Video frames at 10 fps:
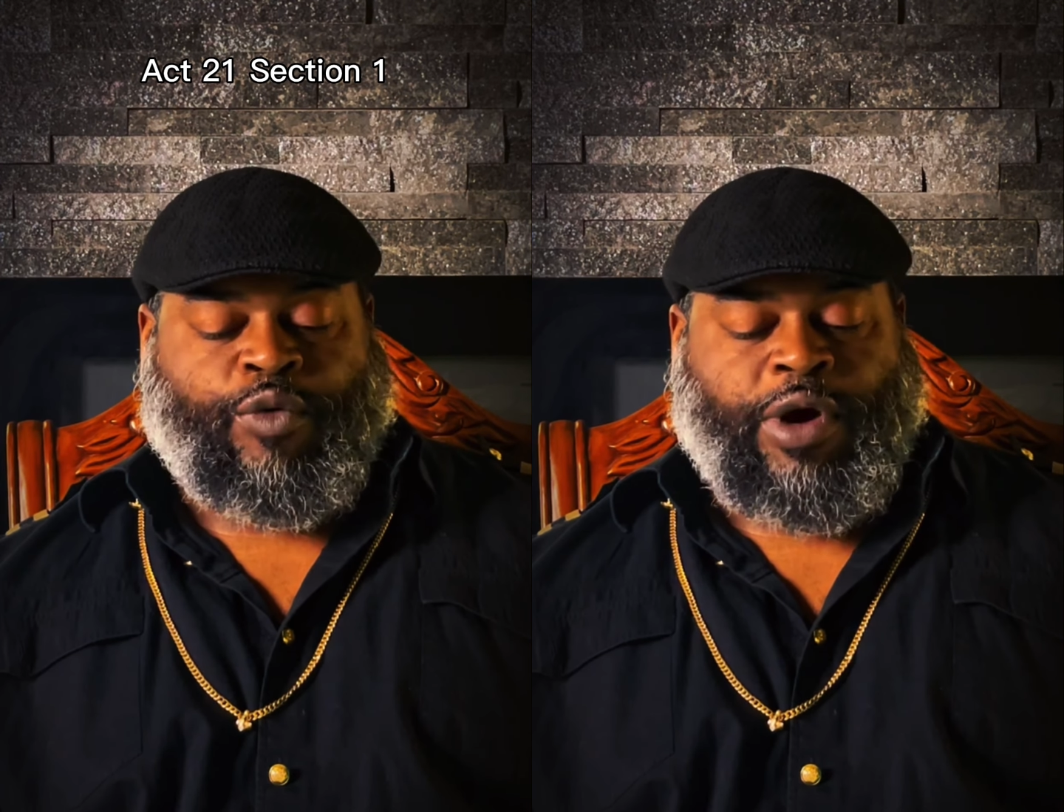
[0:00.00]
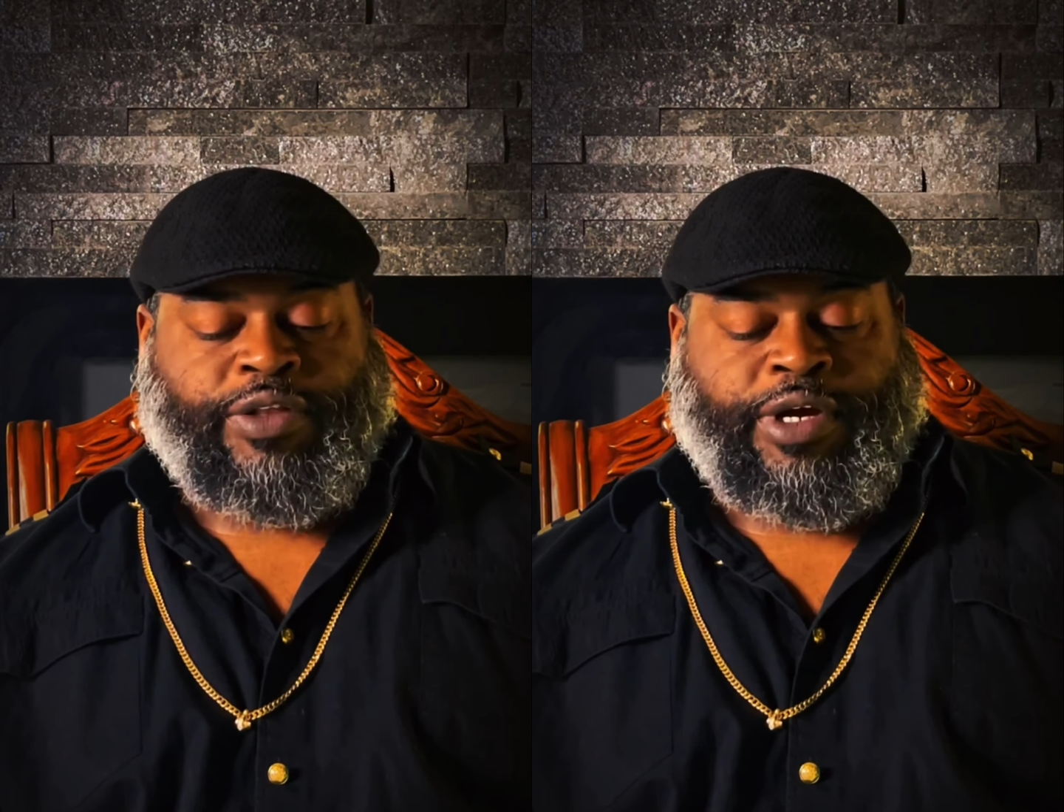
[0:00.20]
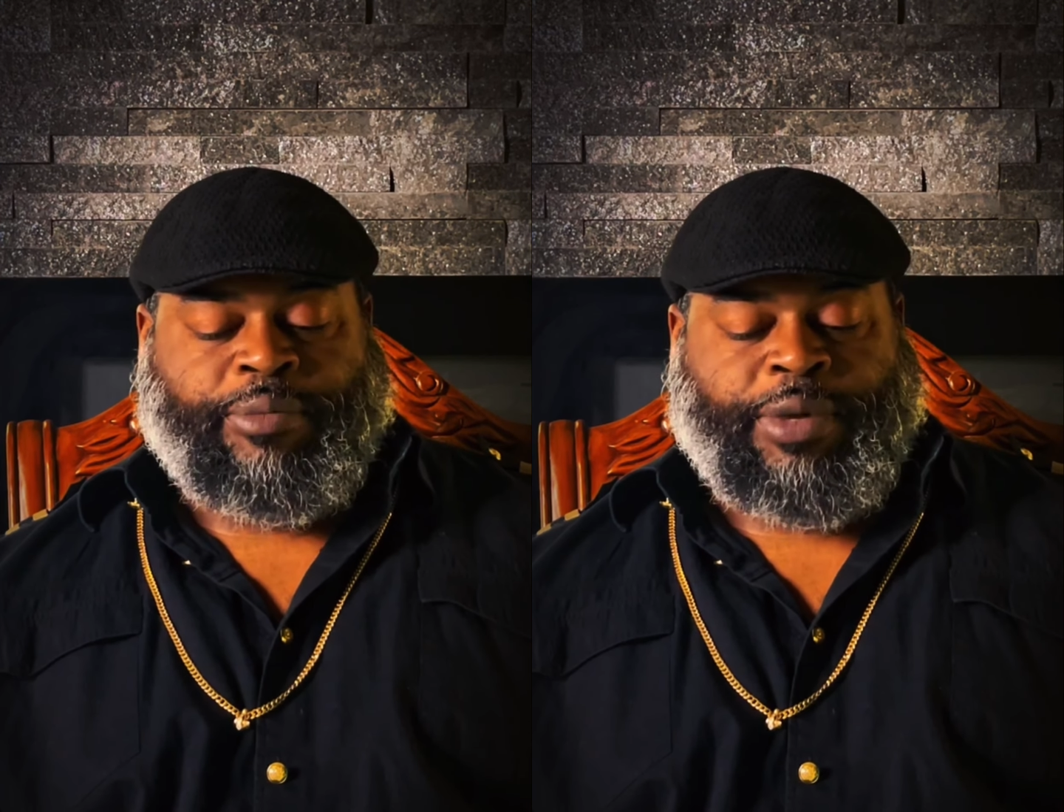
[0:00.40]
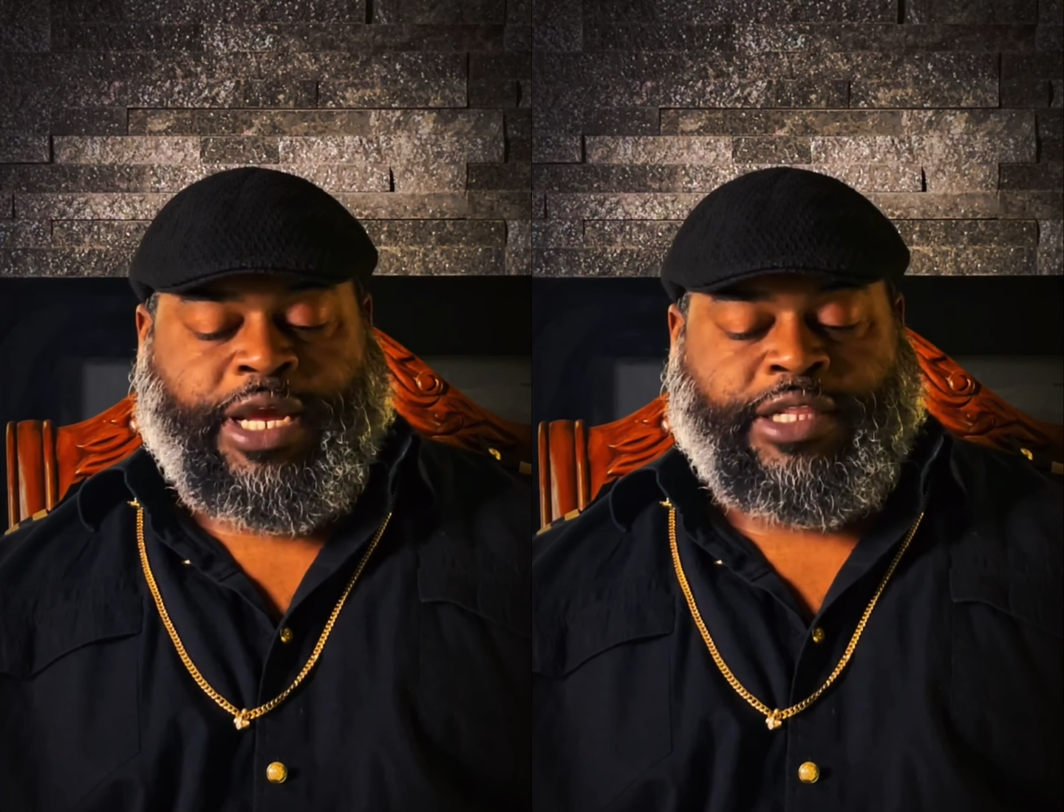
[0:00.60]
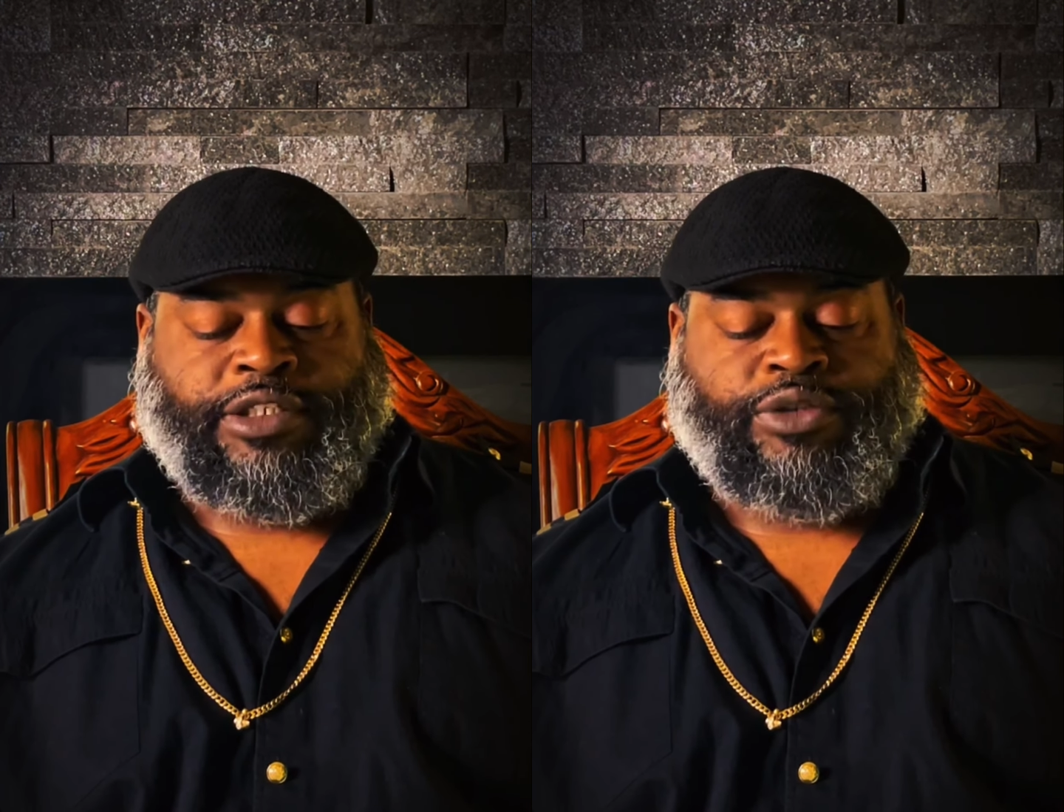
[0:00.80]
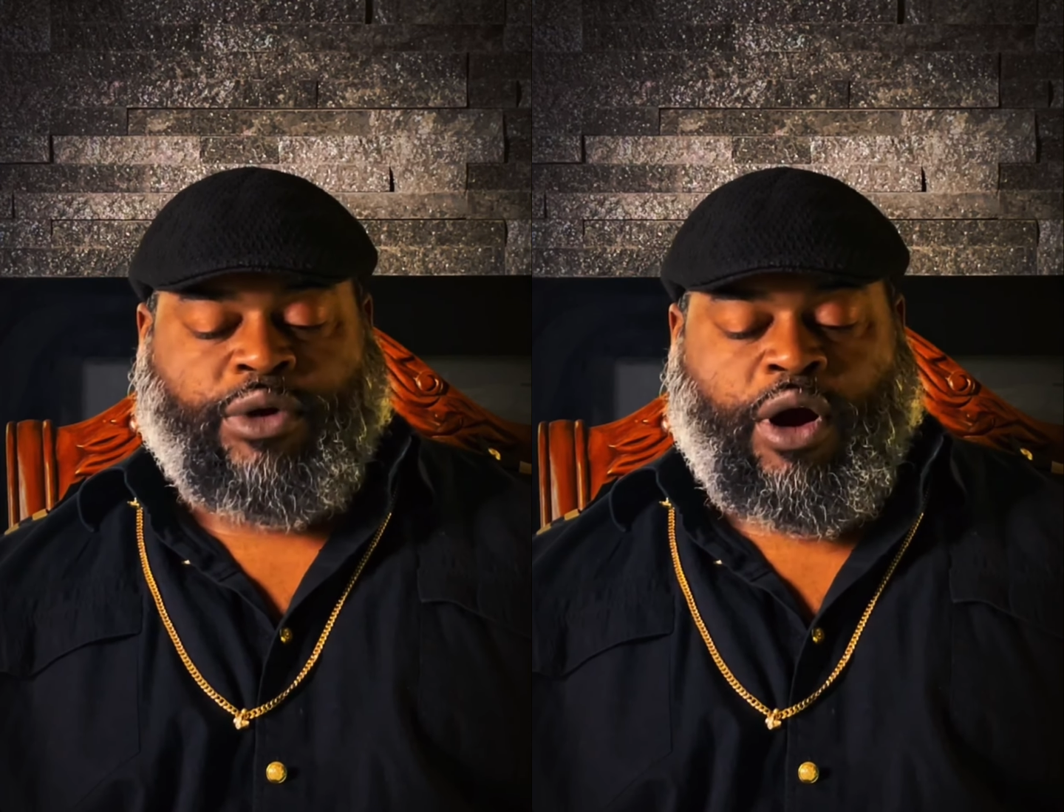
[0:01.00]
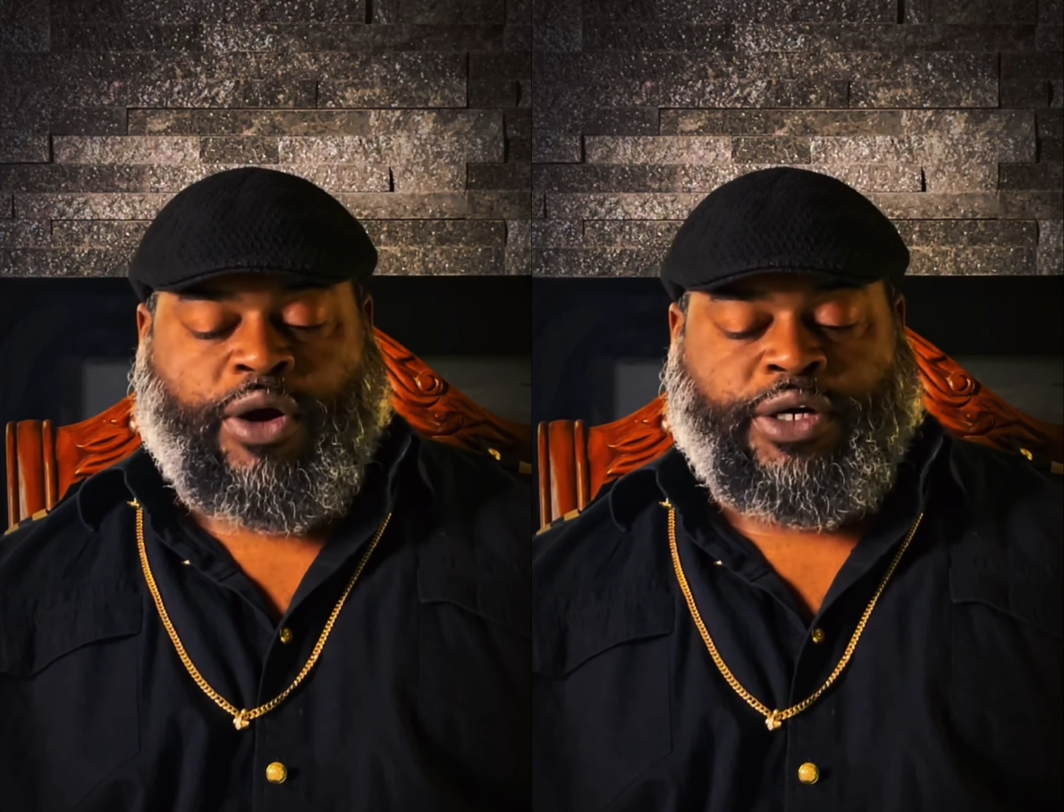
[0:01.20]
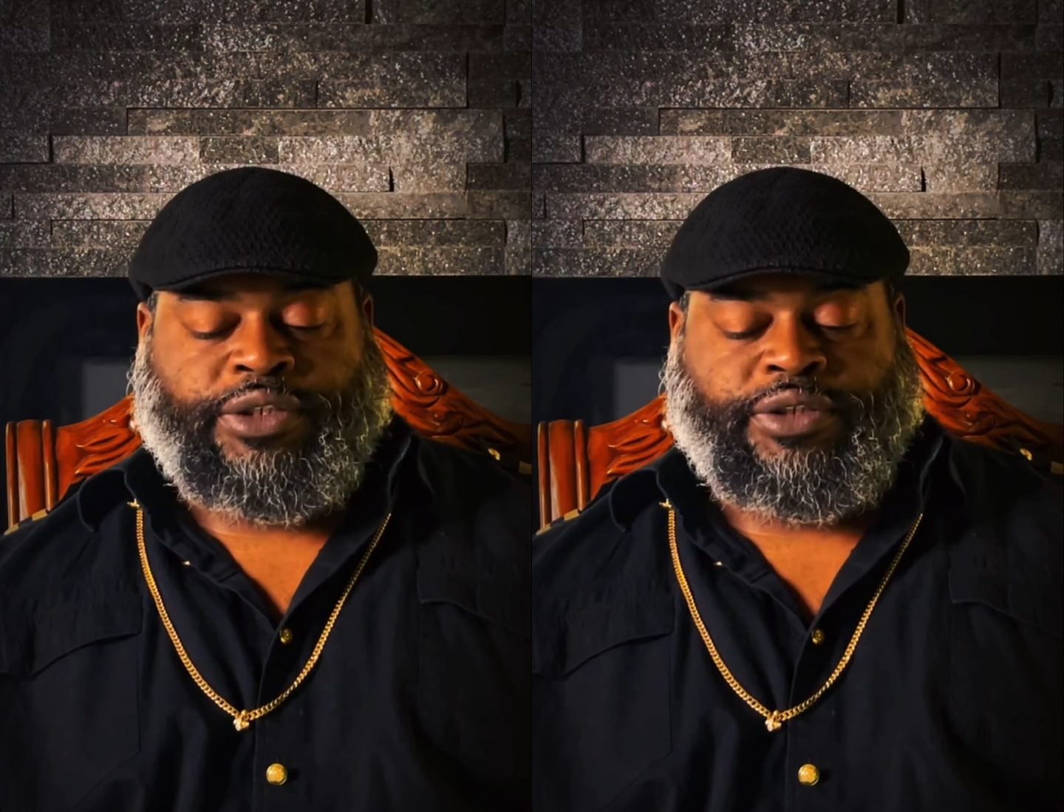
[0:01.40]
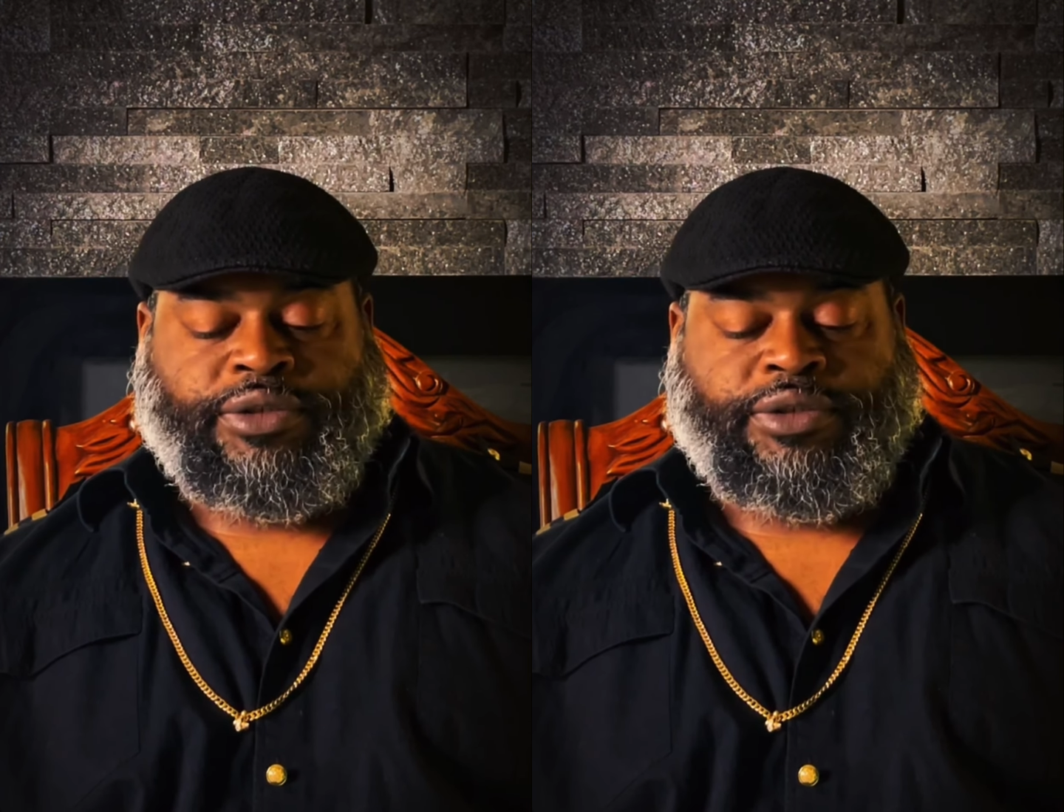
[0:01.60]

whether it be the drawers,